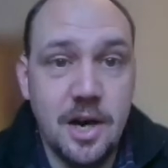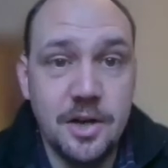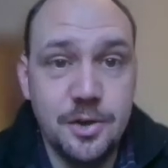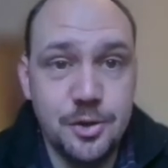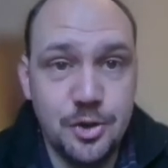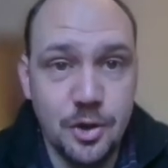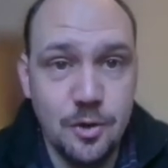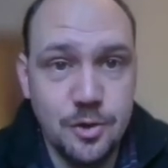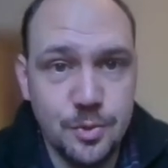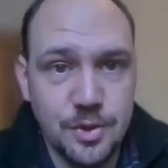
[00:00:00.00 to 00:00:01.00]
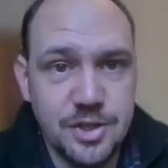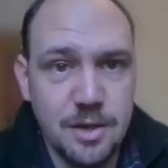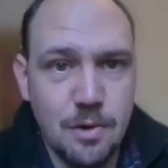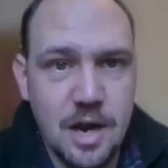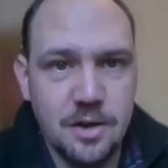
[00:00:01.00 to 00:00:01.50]
Gardiner's dragoons once they
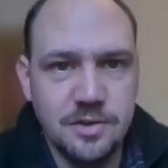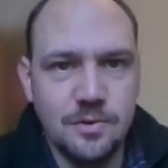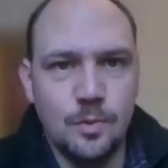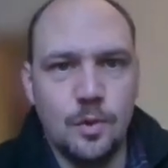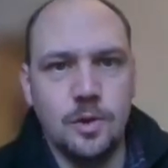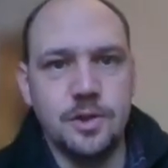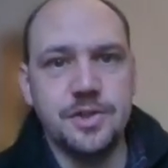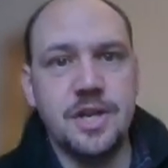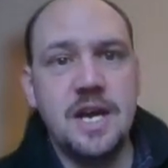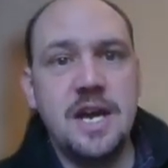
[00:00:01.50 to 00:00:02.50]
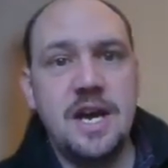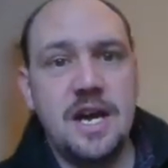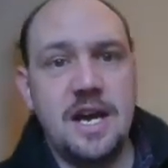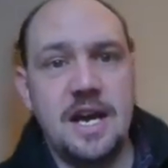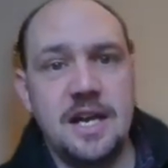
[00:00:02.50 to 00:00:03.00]
were out of the walls
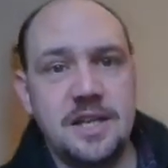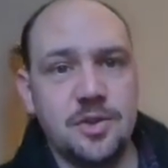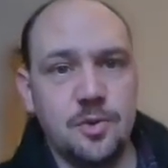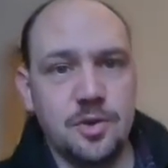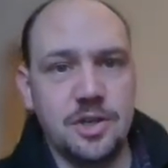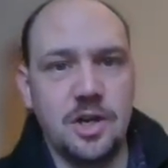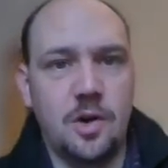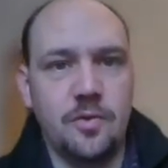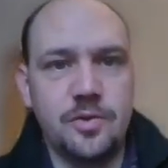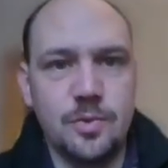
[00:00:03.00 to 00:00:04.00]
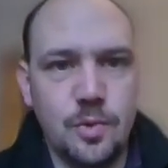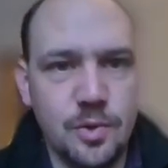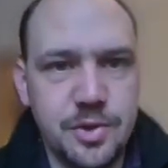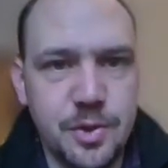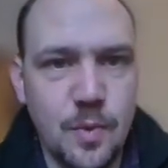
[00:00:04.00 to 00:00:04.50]
and escorted off
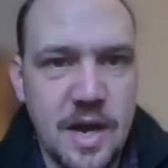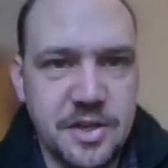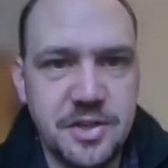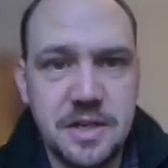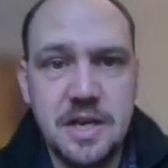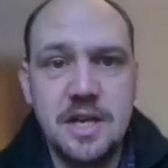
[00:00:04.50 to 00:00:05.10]
towards the west.